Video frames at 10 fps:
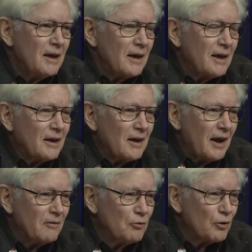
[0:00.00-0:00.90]
And I,
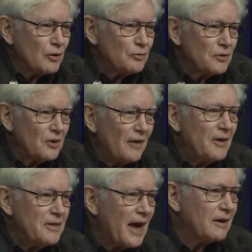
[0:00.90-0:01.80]
of course, was on the
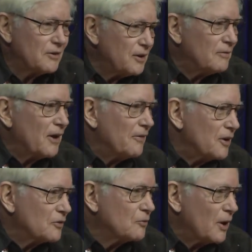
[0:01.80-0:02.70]
negative on
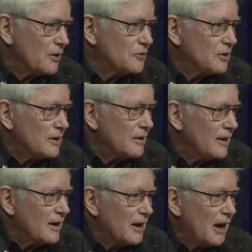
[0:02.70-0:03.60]
this question.
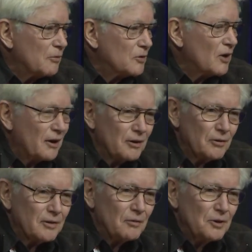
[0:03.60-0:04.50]
I was
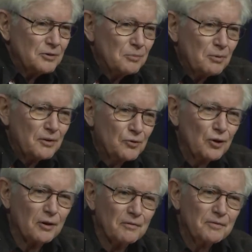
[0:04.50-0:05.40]
arguing that we should
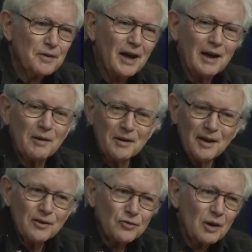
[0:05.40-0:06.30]
preserve
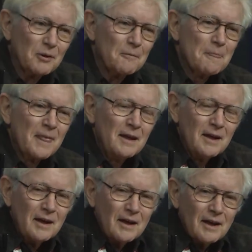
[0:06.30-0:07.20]
summer.
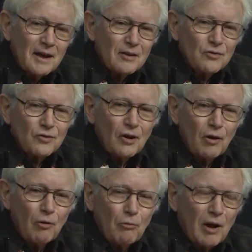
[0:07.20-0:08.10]
And
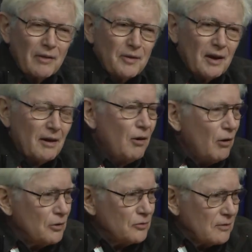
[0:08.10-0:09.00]
so when the
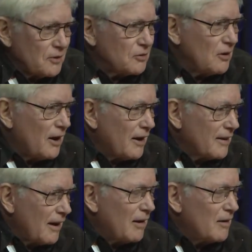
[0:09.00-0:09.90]
host of the talk,
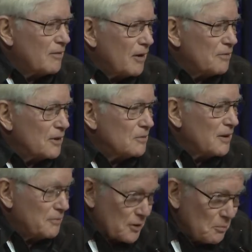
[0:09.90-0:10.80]
of
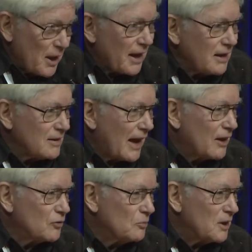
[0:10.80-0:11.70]
the debate,
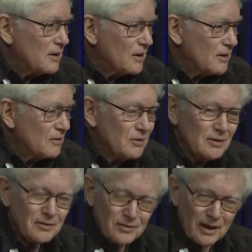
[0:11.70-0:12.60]
asked me to
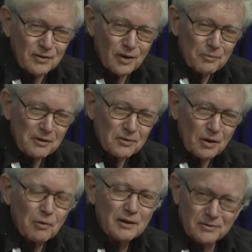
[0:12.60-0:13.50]
say something, he said,
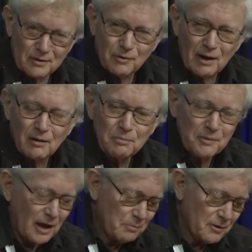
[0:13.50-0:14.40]

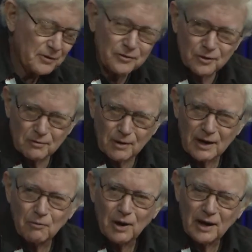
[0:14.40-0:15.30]
well, Professor Gray,
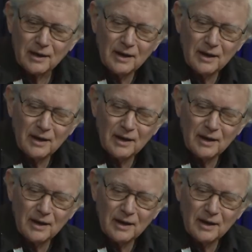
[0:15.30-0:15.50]
why